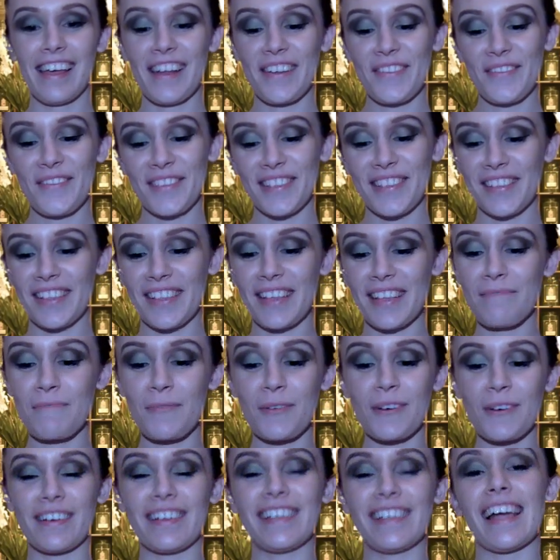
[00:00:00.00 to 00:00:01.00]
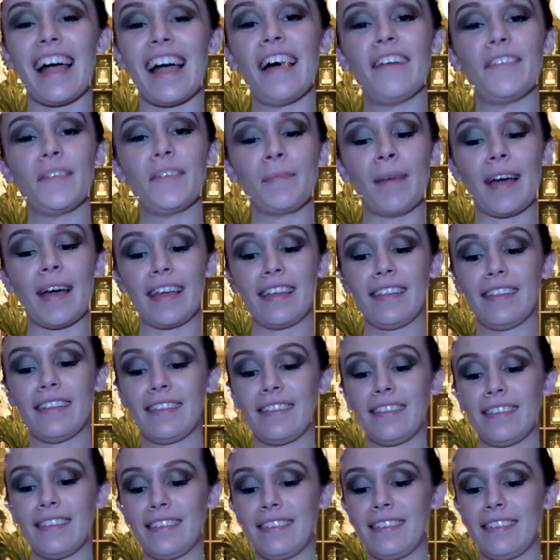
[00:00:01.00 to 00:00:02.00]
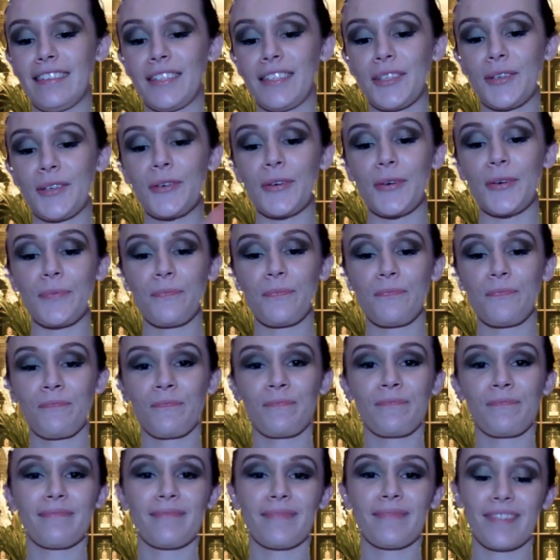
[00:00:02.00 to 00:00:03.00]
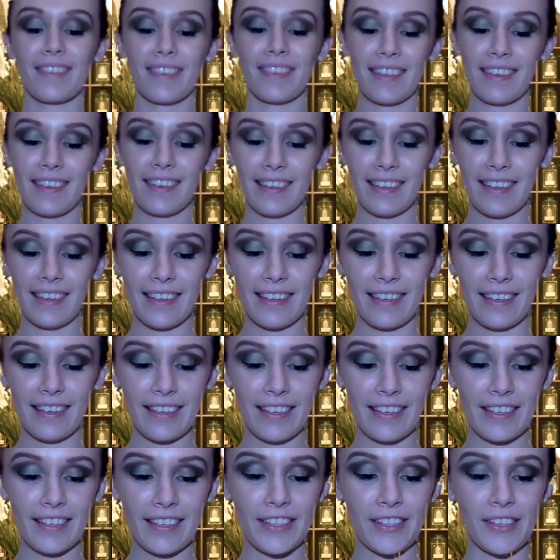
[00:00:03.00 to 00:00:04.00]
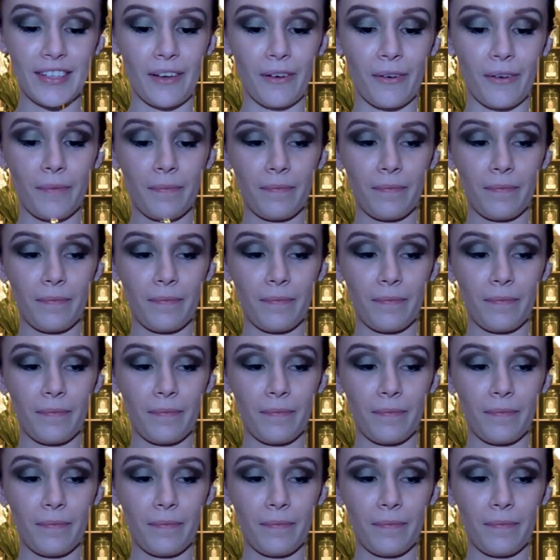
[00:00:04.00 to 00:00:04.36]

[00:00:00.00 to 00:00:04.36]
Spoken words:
it was important to have in my store. So